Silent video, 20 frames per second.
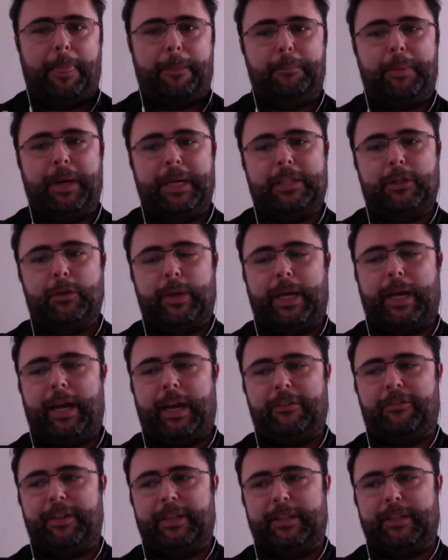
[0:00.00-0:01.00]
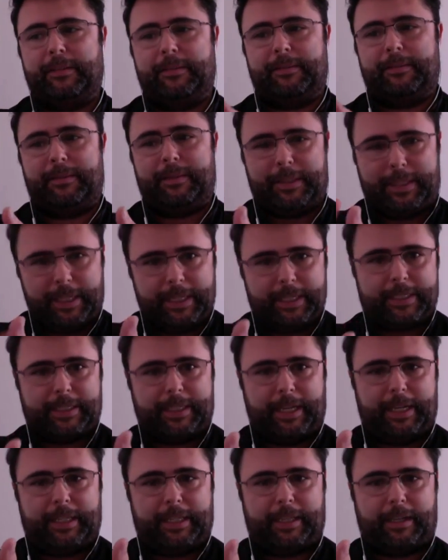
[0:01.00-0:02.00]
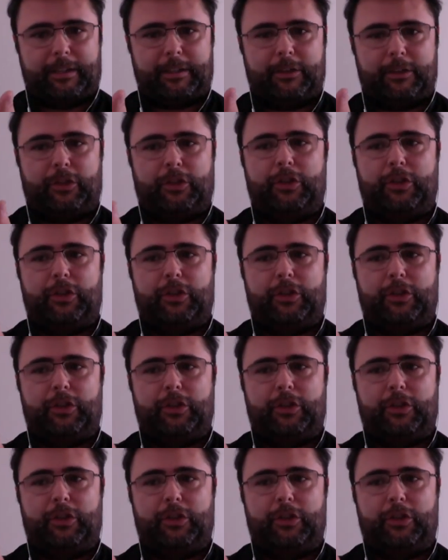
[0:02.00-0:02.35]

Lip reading: but we have this data